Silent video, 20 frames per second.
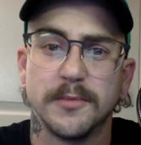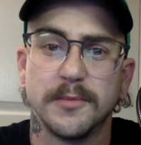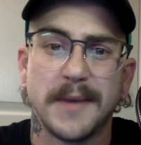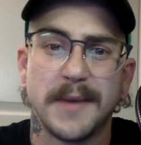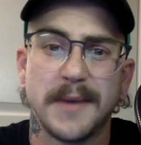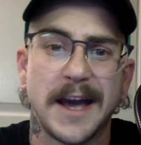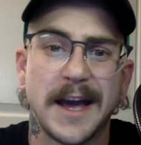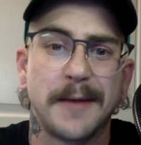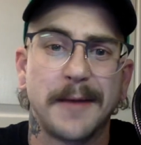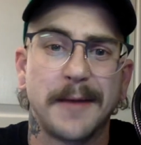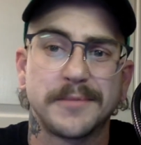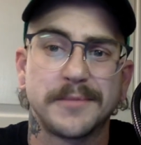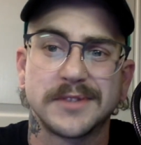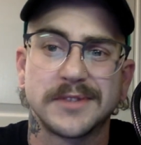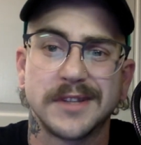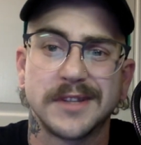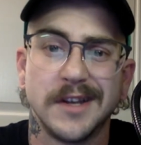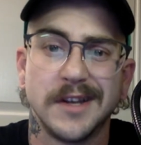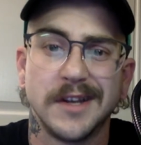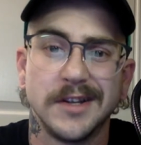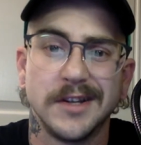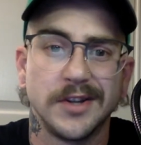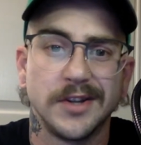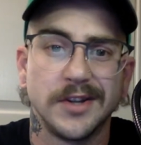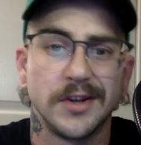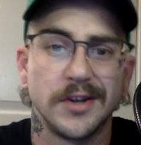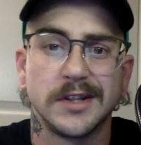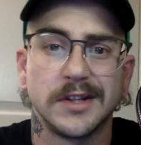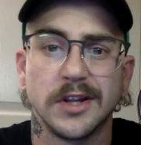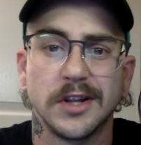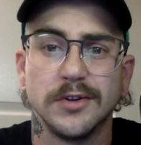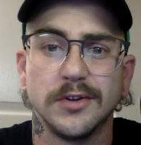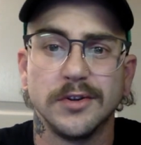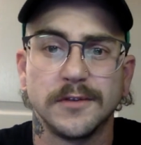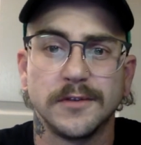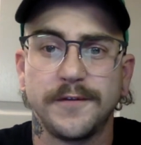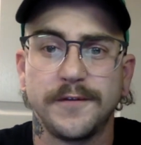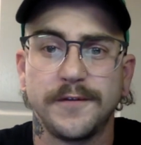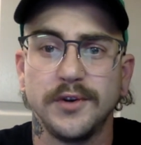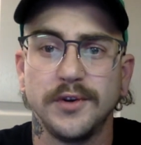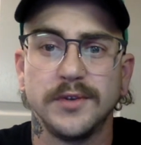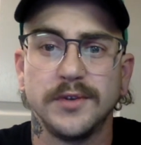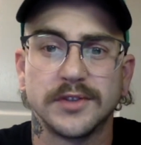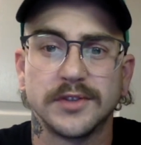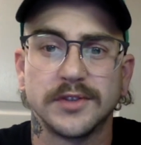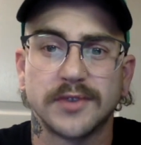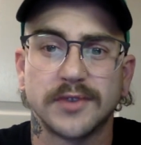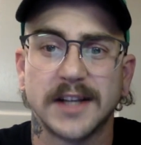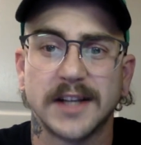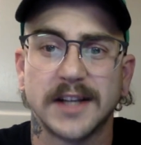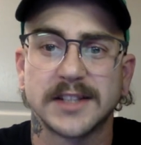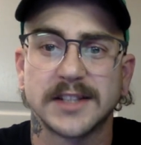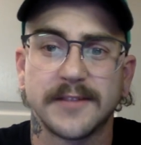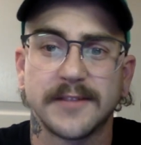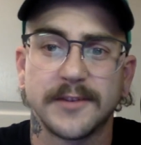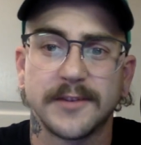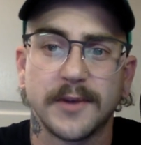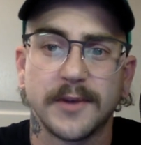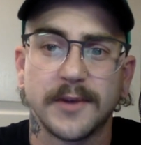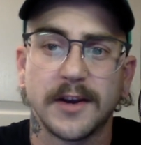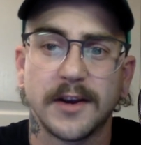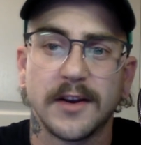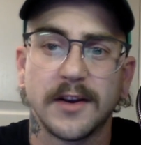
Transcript: Maps, dirty clothes, food, and trash everywhere.